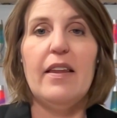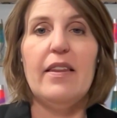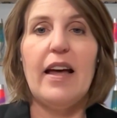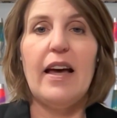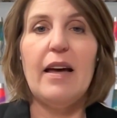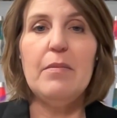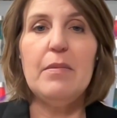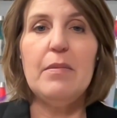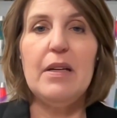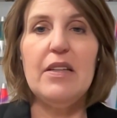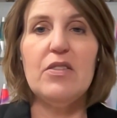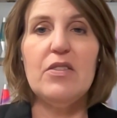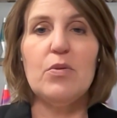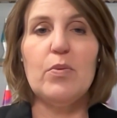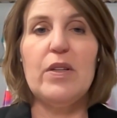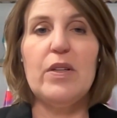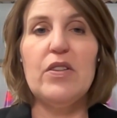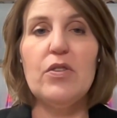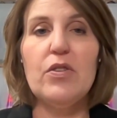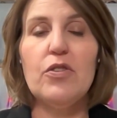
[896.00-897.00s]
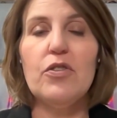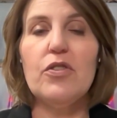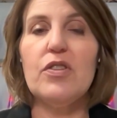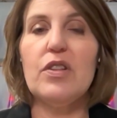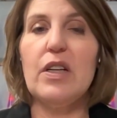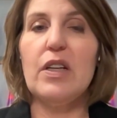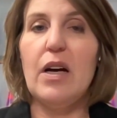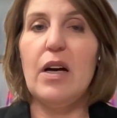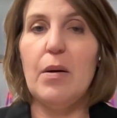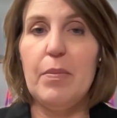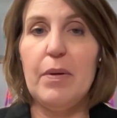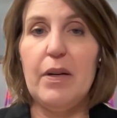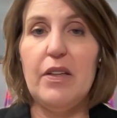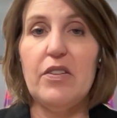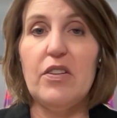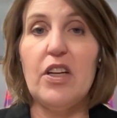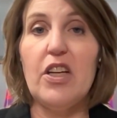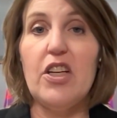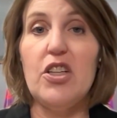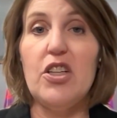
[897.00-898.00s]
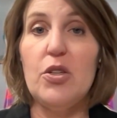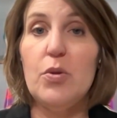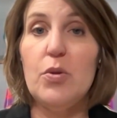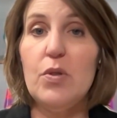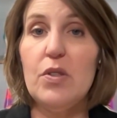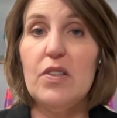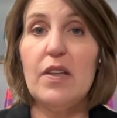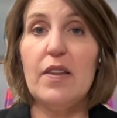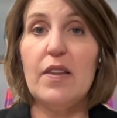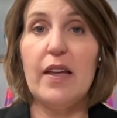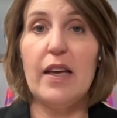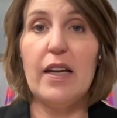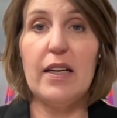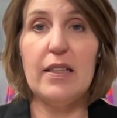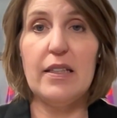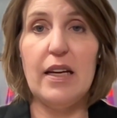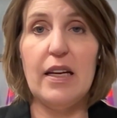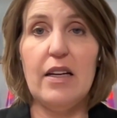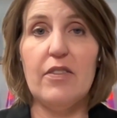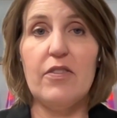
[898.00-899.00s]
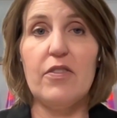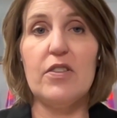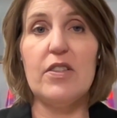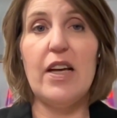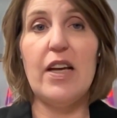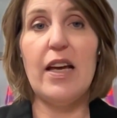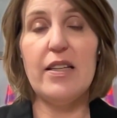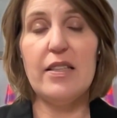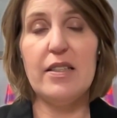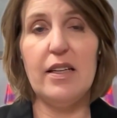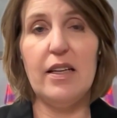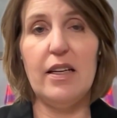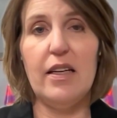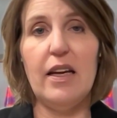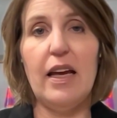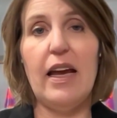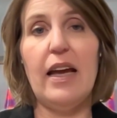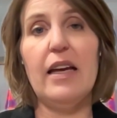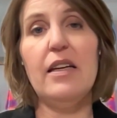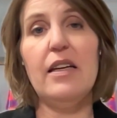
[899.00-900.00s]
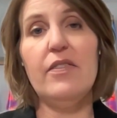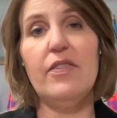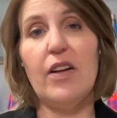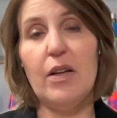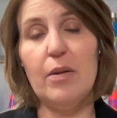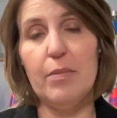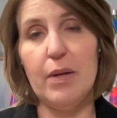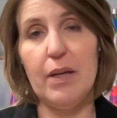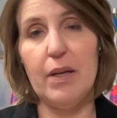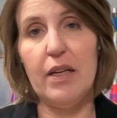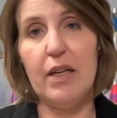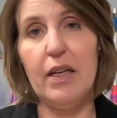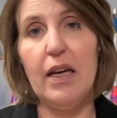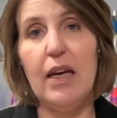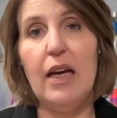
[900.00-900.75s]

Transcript: That means researchers and companies can use synthetic data for testing and development